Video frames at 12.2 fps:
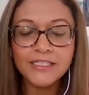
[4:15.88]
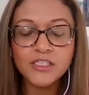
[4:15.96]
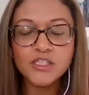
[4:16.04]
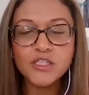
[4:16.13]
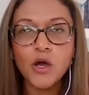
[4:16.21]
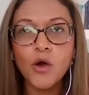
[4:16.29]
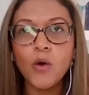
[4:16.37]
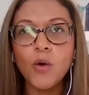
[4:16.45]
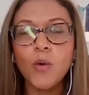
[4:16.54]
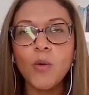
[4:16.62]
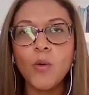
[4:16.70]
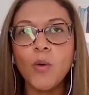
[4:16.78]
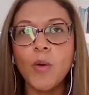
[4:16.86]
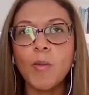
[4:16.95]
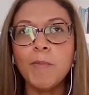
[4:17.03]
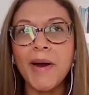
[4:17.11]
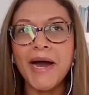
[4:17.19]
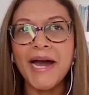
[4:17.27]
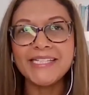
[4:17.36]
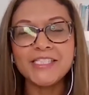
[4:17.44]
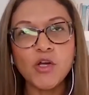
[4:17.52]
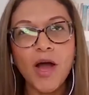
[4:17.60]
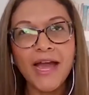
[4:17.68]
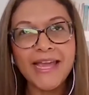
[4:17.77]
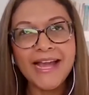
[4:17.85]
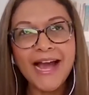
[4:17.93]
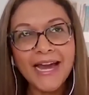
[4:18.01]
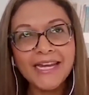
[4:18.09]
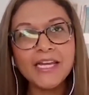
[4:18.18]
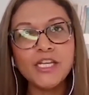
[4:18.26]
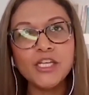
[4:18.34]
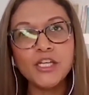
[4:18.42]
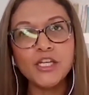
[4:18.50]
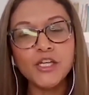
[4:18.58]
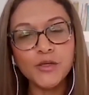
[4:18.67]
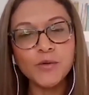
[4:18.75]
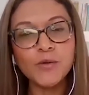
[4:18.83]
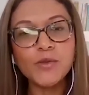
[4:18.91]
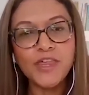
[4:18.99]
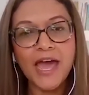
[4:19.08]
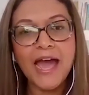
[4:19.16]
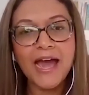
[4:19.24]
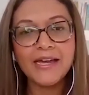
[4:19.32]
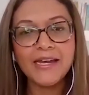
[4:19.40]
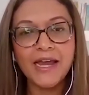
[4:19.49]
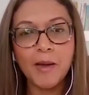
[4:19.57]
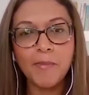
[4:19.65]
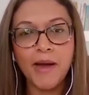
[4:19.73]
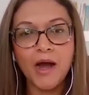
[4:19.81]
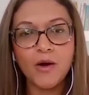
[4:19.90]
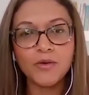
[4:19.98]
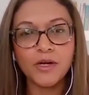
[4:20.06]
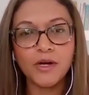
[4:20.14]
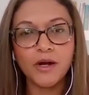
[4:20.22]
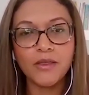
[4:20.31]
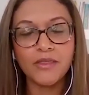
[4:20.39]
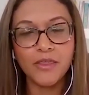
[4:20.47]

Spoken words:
So I kind of knew that about